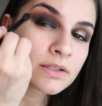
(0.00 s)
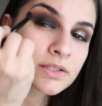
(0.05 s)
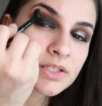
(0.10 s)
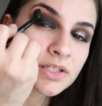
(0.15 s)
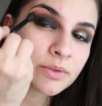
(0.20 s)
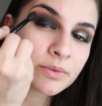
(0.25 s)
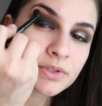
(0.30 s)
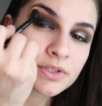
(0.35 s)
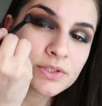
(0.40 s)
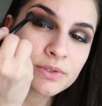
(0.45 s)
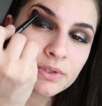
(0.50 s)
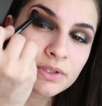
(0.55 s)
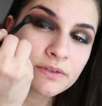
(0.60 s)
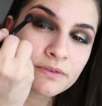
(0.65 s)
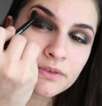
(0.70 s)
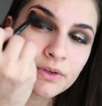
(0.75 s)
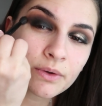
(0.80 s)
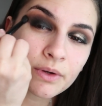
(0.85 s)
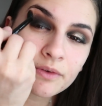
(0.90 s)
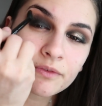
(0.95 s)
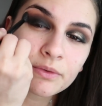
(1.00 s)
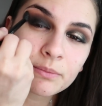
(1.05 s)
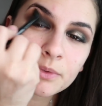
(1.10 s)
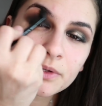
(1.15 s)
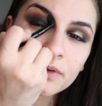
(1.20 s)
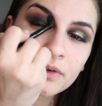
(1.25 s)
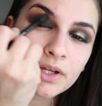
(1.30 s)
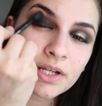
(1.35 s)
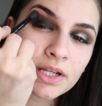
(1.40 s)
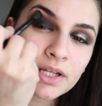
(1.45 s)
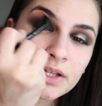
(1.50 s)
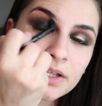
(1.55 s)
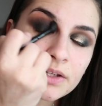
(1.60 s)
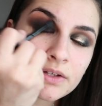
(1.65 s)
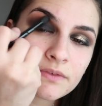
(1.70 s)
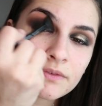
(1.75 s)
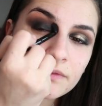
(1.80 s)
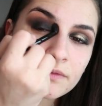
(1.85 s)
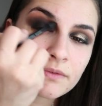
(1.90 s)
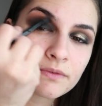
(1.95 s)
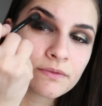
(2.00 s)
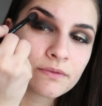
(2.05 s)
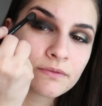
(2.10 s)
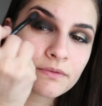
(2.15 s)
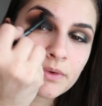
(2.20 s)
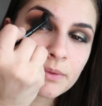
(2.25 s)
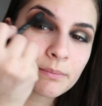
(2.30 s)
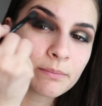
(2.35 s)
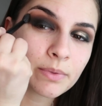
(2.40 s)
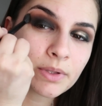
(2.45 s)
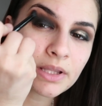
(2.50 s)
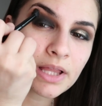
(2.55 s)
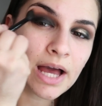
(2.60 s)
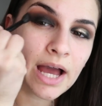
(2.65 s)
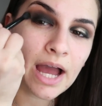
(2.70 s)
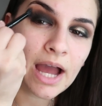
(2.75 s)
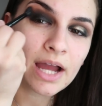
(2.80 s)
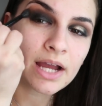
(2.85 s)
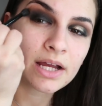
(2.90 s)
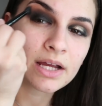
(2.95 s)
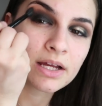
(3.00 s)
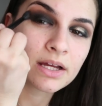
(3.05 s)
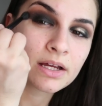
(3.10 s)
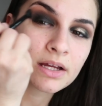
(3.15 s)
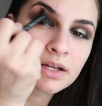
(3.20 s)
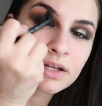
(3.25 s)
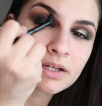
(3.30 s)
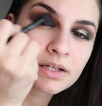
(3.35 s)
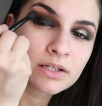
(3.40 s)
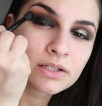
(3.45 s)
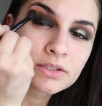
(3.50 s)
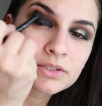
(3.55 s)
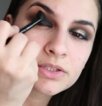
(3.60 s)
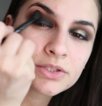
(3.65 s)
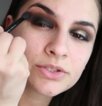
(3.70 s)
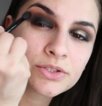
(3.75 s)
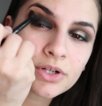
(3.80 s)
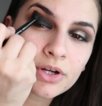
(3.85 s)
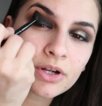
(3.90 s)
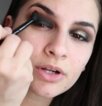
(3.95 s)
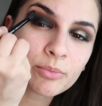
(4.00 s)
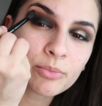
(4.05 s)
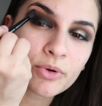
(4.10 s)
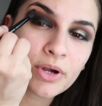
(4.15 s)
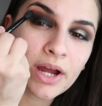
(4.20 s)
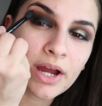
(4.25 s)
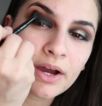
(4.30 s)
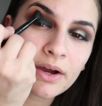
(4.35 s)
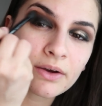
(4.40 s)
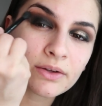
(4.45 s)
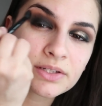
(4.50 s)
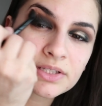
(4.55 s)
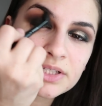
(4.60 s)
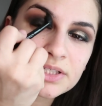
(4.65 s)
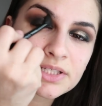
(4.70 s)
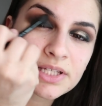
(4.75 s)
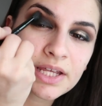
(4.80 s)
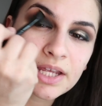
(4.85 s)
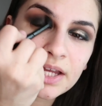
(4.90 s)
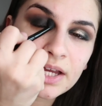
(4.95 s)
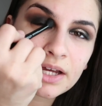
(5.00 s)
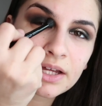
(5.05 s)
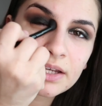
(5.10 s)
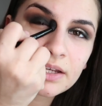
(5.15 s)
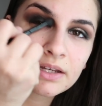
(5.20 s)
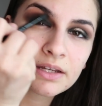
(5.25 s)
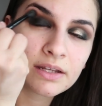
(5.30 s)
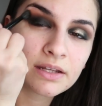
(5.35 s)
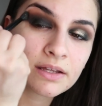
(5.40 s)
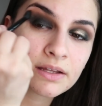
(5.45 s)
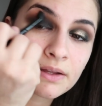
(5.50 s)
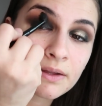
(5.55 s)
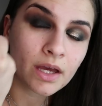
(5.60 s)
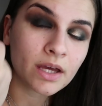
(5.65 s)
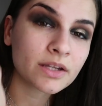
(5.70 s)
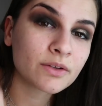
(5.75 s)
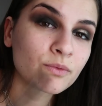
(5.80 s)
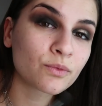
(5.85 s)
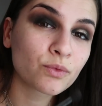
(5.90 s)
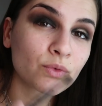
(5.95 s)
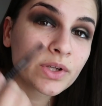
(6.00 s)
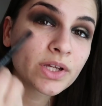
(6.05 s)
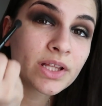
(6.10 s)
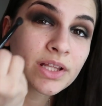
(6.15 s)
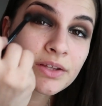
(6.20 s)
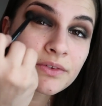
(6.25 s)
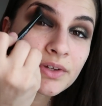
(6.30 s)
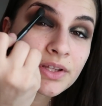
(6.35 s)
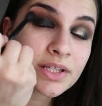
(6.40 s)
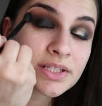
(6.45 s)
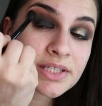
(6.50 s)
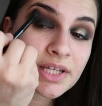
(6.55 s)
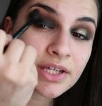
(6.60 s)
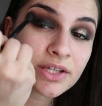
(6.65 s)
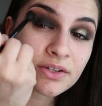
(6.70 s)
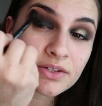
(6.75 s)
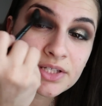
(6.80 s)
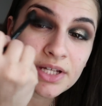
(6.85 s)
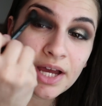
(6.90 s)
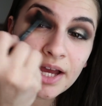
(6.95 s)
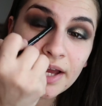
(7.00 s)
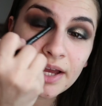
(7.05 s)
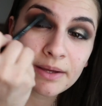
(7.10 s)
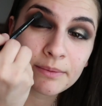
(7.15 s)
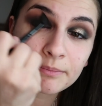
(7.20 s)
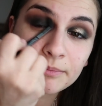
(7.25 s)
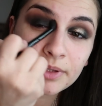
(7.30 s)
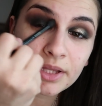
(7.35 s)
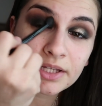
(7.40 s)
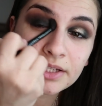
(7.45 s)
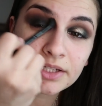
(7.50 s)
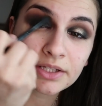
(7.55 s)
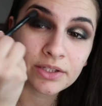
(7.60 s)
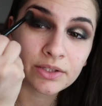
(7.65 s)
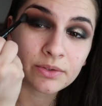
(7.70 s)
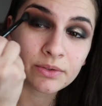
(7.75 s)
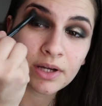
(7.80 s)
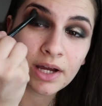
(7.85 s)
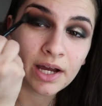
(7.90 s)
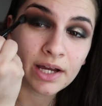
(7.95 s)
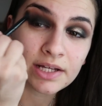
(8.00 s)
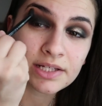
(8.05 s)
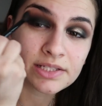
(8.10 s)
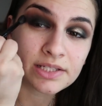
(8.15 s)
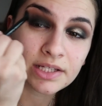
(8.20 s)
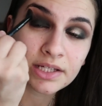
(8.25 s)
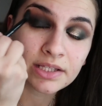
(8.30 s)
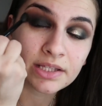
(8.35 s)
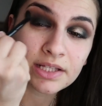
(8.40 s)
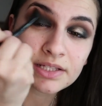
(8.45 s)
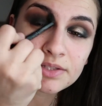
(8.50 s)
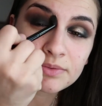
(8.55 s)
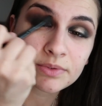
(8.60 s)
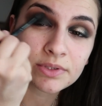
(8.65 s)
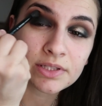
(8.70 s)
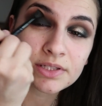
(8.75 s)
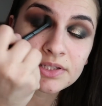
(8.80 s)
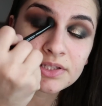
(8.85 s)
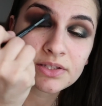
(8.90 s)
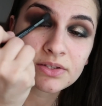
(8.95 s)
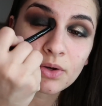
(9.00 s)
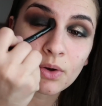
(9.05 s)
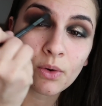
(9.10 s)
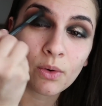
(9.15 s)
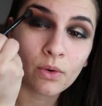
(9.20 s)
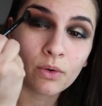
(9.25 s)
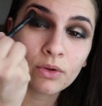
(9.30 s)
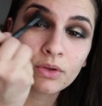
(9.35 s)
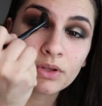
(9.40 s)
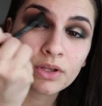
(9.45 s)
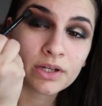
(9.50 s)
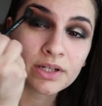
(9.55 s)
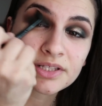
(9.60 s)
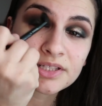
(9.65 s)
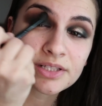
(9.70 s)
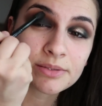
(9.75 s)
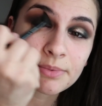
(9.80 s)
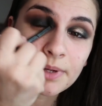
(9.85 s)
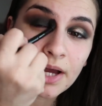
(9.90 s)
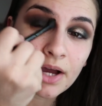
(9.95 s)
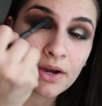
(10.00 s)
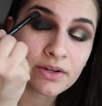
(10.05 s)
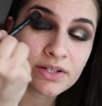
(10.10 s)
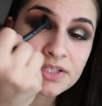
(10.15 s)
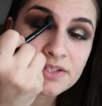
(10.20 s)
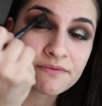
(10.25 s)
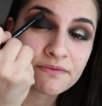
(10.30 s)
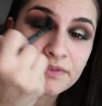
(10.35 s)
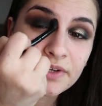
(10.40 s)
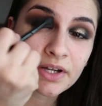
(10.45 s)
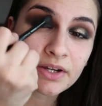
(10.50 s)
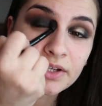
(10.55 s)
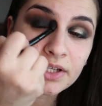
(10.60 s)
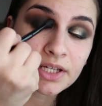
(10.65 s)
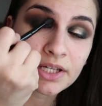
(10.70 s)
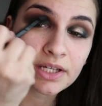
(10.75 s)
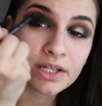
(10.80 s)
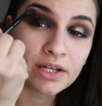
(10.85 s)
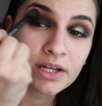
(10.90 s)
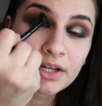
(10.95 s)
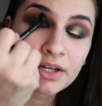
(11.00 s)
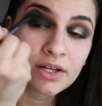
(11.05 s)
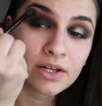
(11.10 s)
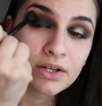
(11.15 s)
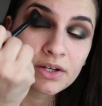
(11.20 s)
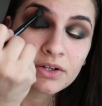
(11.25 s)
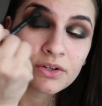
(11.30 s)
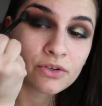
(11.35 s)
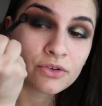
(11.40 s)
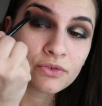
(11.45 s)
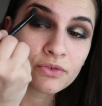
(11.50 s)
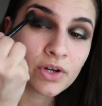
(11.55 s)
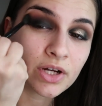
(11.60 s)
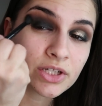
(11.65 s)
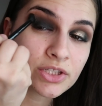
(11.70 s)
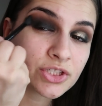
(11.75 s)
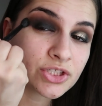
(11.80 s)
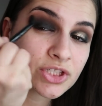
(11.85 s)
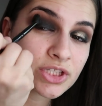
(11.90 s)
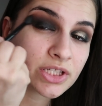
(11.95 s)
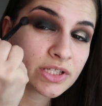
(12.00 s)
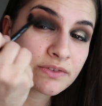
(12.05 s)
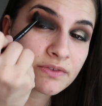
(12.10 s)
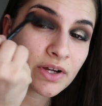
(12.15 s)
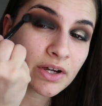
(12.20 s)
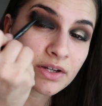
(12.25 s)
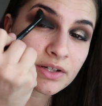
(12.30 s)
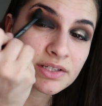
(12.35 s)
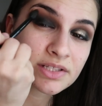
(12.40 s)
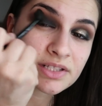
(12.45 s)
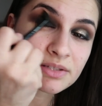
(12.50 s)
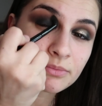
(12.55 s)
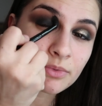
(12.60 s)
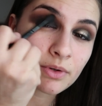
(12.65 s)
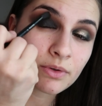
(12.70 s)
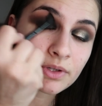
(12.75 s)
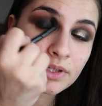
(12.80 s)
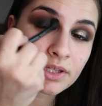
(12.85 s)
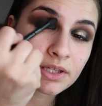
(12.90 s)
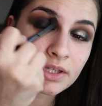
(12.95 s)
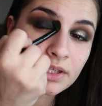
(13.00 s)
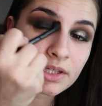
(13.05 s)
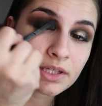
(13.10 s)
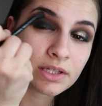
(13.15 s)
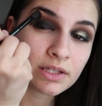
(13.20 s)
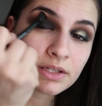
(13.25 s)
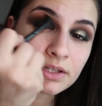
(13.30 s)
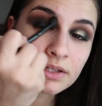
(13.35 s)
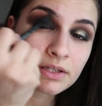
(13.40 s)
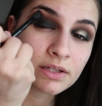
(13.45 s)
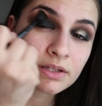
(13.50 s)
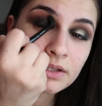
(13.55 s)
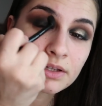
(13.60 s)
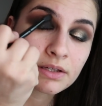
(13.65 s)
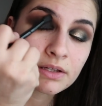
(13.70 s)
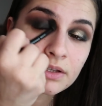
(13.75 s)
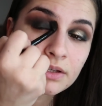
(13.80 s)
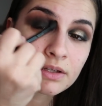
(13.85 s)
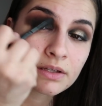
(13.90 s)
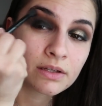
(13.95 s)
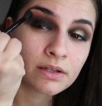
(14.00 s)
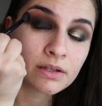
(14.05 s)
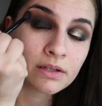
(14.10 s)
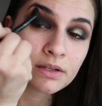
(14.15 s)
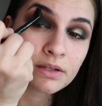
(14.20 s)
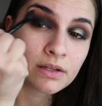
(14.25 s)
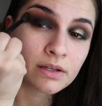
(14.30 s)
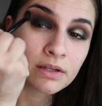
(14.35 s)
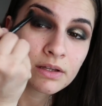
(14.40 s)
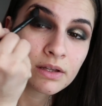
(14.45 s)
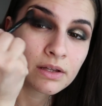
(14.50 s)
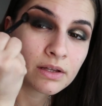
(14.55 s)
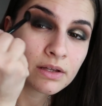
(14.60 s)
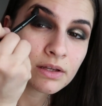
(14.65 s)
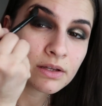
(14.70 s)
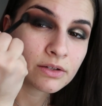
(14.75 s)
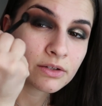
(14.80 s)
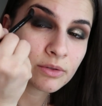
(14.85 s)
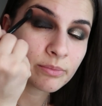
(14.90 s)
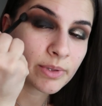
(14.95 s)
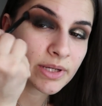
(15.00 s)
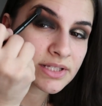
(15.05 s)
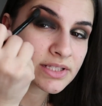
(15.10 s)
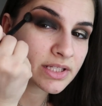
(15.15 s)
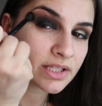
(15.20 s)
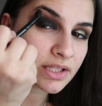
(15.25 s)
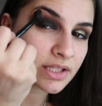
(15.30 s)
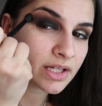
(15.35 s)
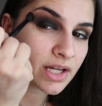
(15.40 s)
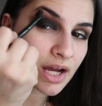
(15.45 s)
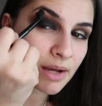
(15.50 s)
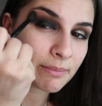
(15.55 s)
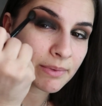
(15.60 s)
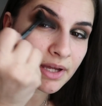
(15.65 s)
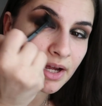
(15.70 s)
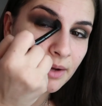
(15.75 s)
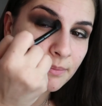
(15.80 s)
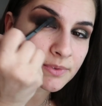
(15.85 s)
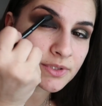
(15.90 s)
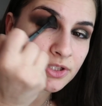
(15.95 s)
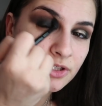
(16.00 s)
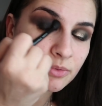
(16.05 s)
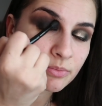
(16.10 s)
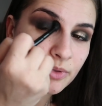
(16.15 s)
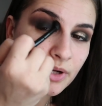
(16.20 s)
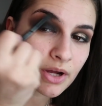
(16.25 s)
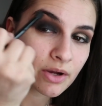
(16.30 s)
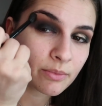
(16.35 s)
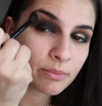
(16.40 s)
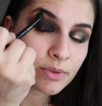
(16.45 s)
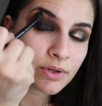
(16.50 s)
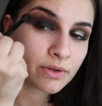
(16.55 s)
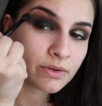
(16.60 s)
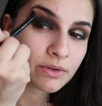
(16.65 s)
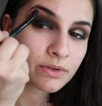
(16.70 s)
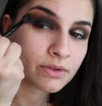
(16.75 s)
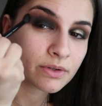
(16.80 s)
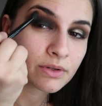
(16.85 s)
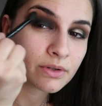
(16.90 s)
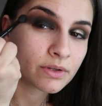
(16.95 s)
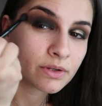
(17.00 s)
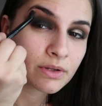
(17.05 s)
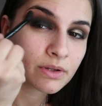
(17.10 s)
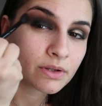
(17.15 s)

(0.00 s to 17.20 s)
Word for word: So we're sort of going from a gradient from black to dark brown to tan. And really, really take your time blending, you guys. Like, that's what this whole look is about. It's very grungy, very smoky. You're basically coming up to your brow bone.